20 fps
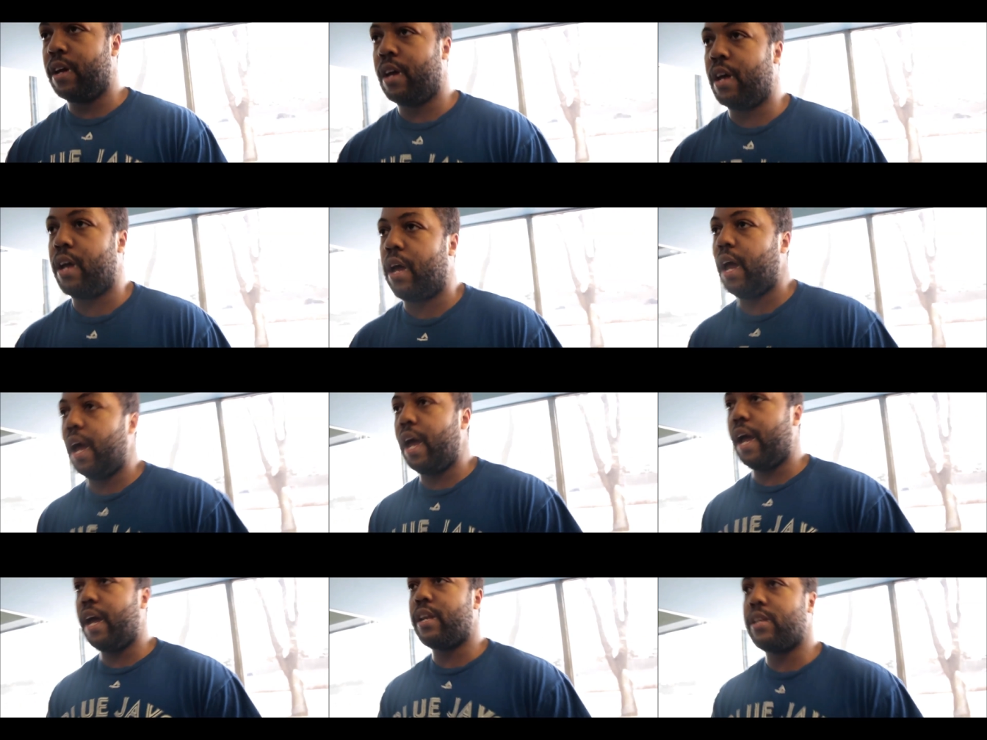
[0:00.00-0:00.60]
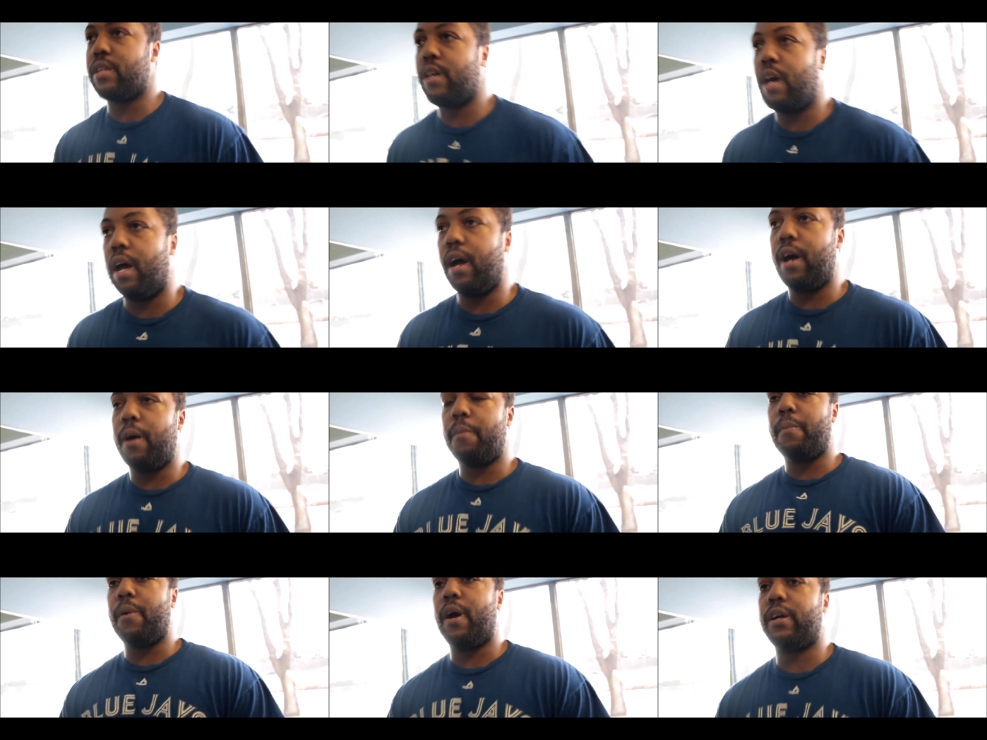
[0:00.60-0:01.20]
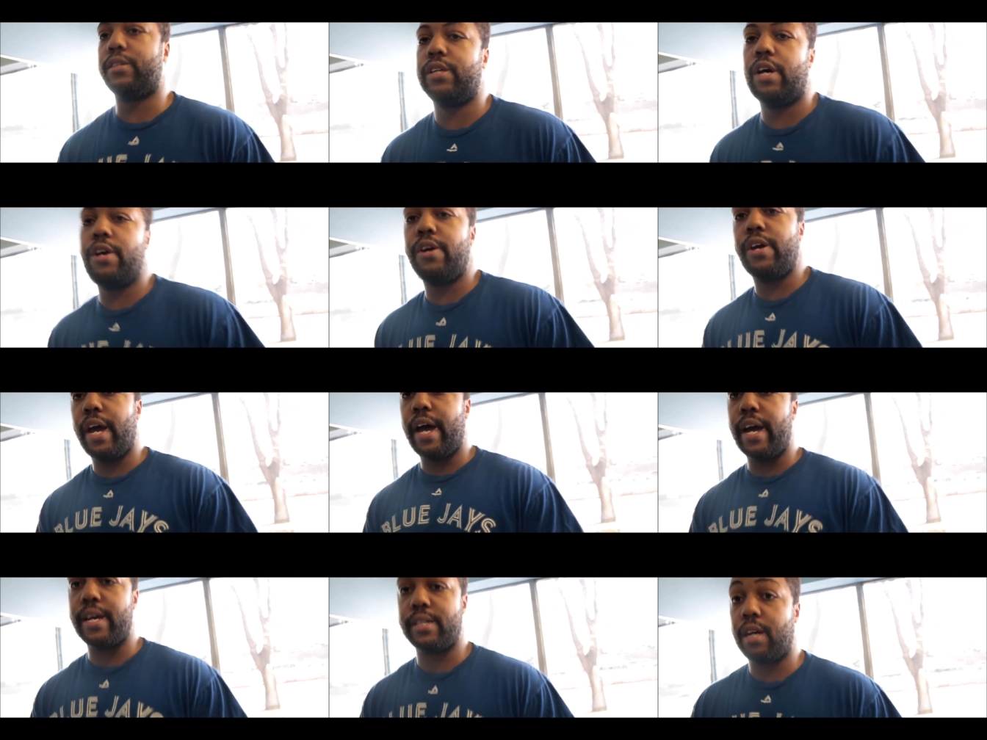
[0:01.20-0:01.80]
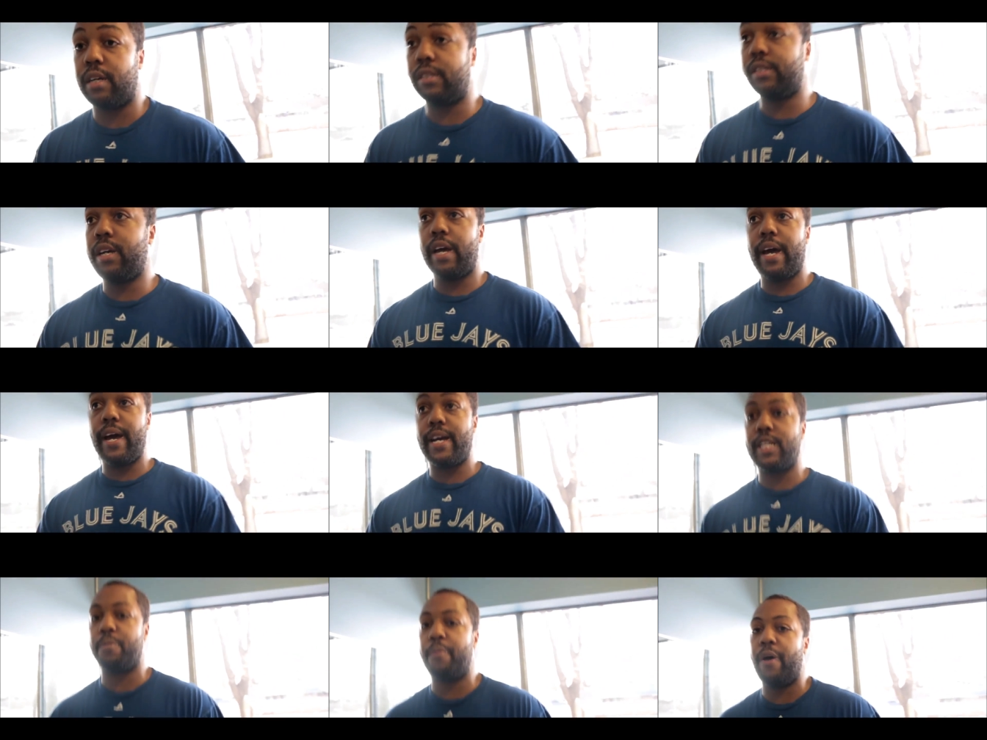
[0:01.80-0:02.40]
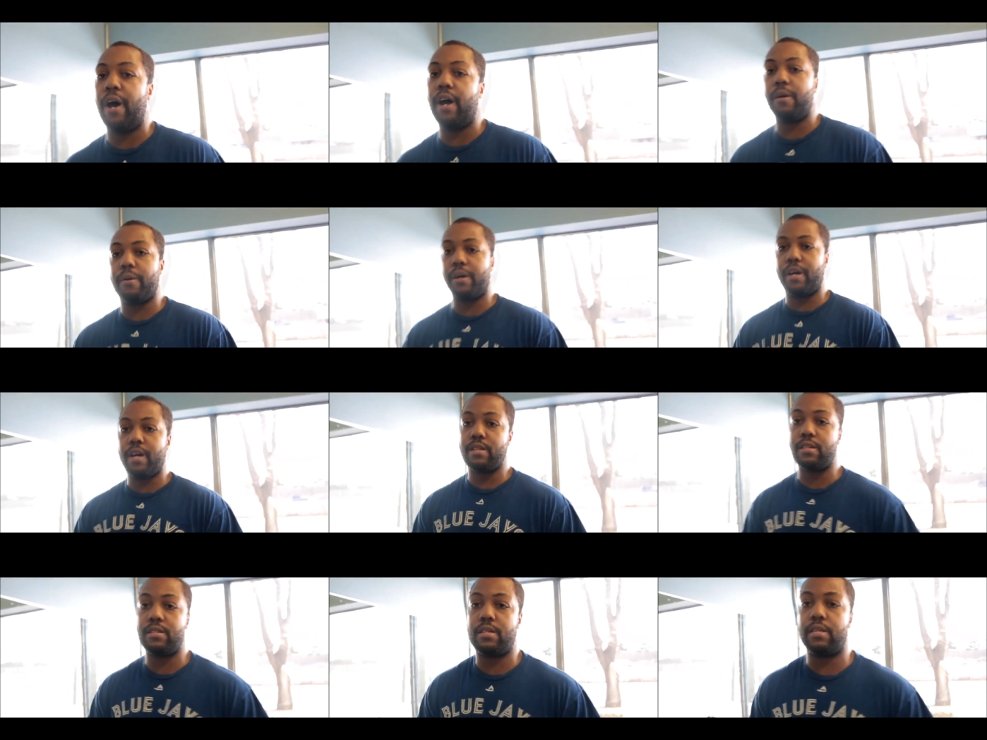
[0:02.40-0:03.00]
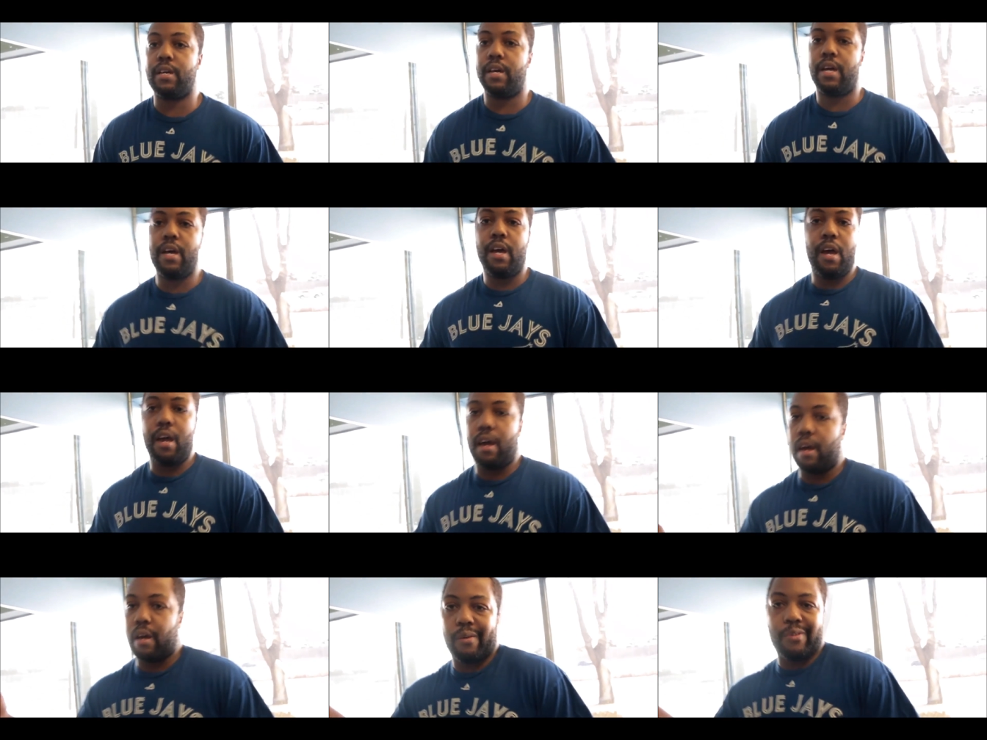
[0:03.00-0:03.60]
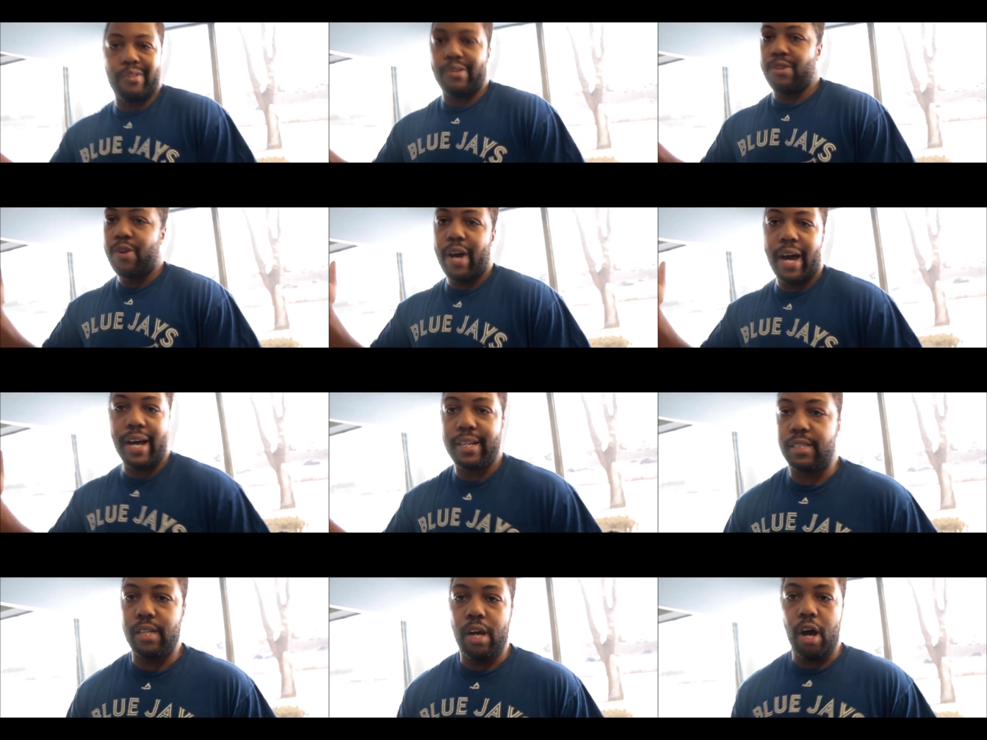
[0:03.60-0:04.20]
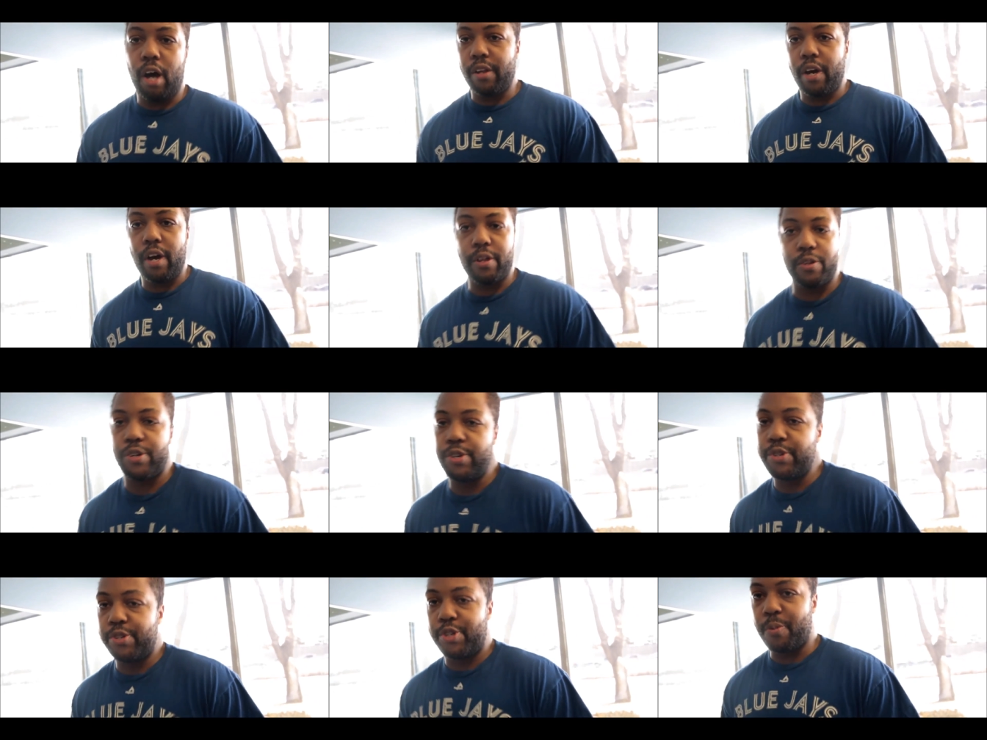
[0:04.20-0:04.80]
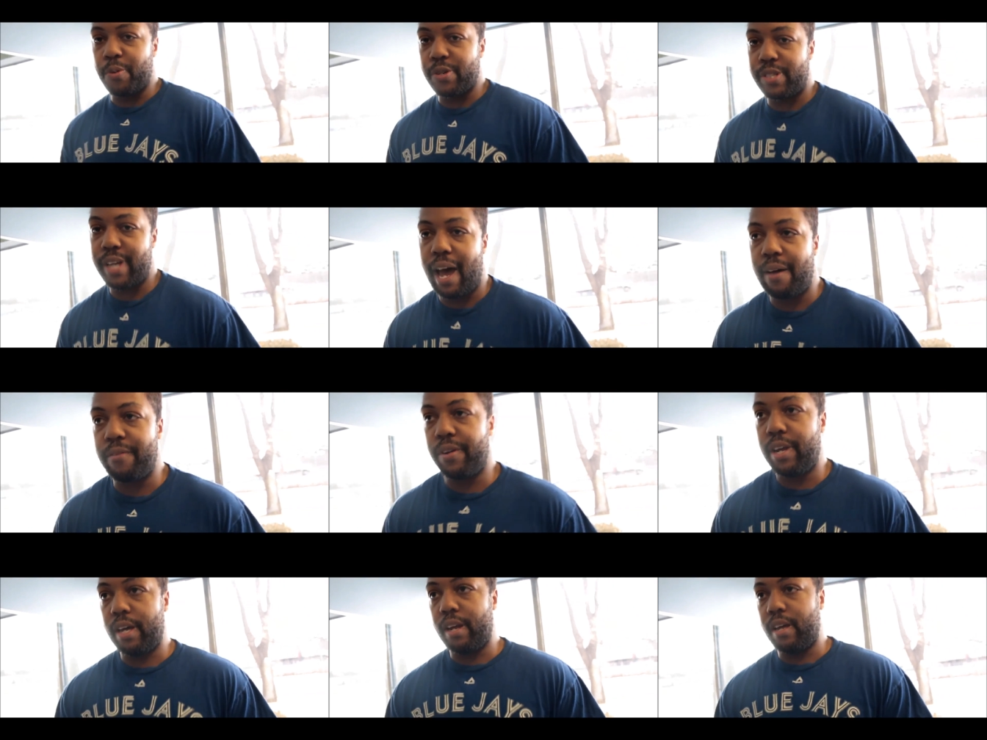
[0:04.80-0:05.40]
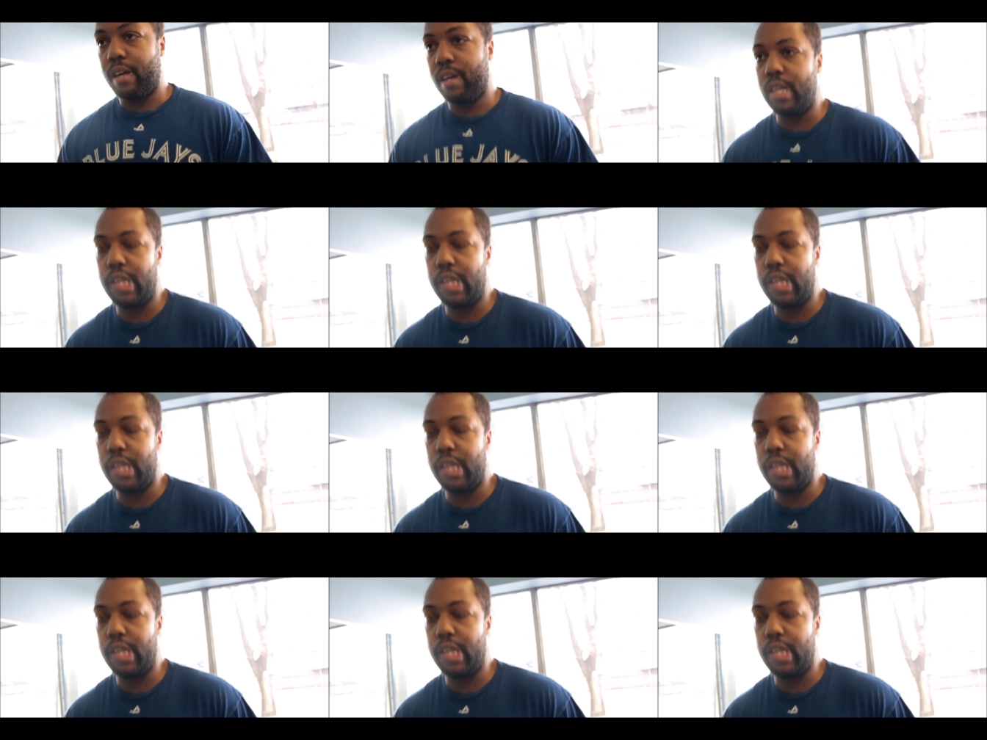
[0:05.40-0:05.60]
Yeah, and um, I'll tell you guys. I'll tell you guys about it because you guys see all the other YouTubers having it.